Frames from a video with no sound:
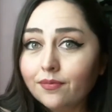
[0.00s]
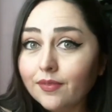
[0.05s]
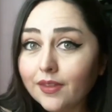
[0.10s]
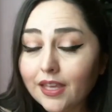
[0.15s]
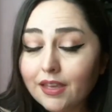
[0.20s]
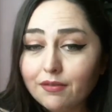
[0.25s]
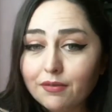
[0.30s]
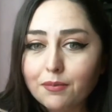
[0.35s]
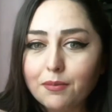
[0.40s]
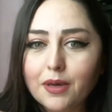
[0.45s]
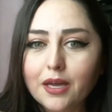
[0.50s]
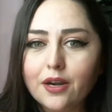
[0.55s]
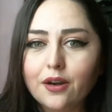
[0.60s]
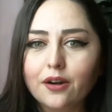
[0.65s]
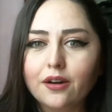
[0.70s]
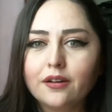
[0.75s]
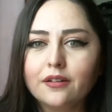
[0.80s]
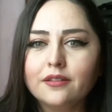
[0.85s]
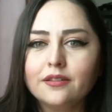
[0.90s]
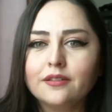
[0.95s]
Even
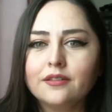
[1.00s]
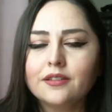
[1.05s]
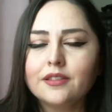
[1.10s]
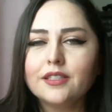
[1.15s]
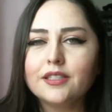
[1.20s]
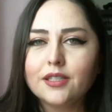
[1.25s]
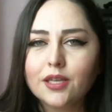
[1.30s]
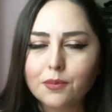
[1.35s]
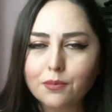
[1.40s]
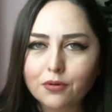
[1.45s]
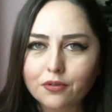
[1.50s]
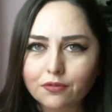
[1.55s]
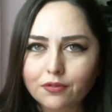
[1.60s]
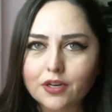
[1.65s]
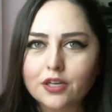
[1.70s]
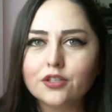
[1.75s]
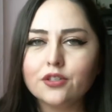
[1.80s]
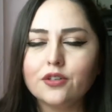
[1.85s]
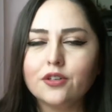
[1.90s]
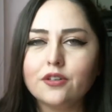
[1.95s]
better, some
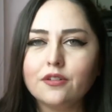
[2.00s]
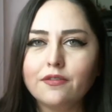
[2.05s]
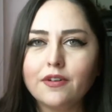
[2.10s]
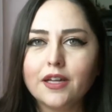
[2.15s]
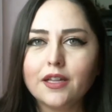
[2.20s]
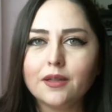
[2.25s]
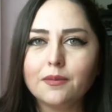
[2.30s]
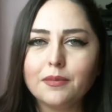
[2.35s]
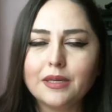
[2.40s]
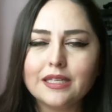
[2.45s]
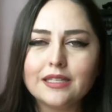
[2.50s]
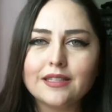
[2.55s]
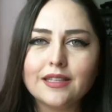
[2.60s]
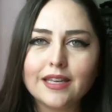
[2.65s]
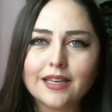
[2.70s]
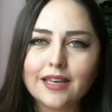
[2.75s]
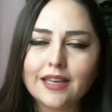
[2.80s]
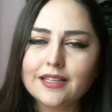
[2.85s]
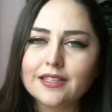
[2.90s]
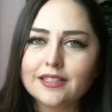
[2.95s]
professional developments
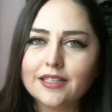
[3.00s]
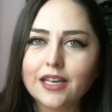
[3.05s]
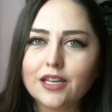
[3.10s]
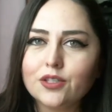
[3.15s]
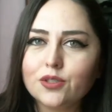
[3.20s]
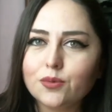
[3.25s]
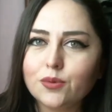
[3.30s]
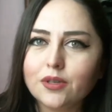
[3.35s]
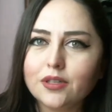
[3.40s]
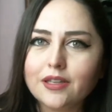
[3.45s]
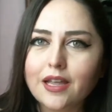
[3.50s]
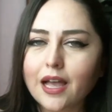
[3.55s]
that get scheduled